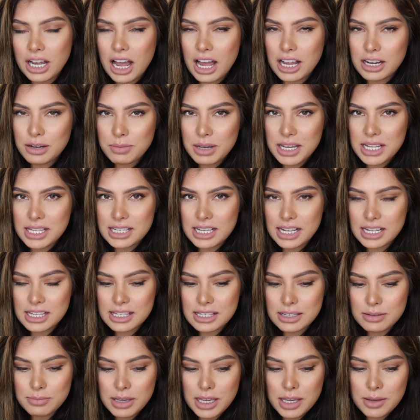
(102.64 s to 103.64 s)
kind of made
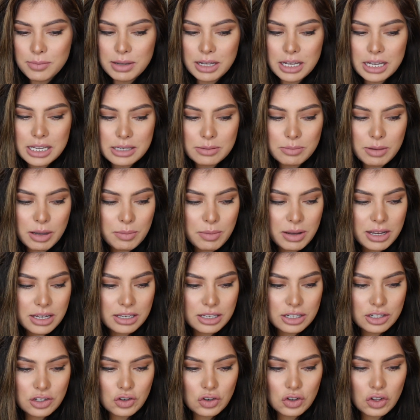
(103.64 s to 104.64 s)
sense to me because me and my
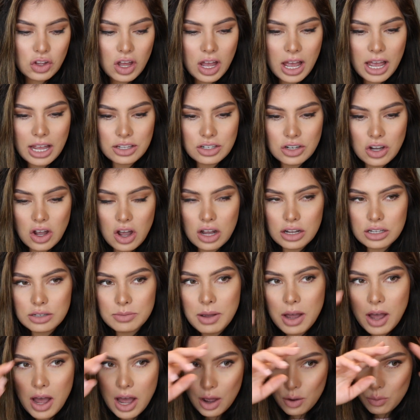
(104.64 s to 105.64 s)
sister-in-law had talked
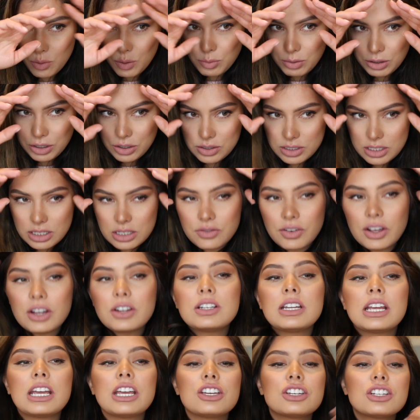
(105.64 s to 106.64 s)
about how when we use this
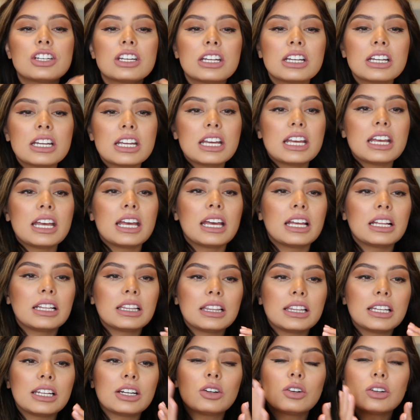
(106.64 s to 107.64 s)
foundation, it
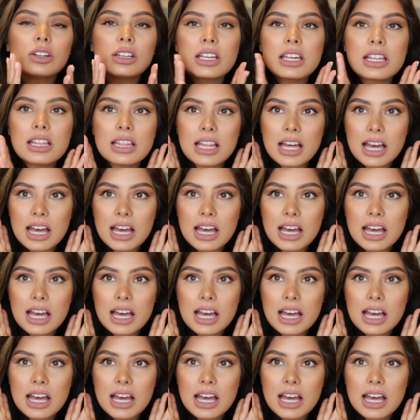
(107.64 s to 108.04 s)
literally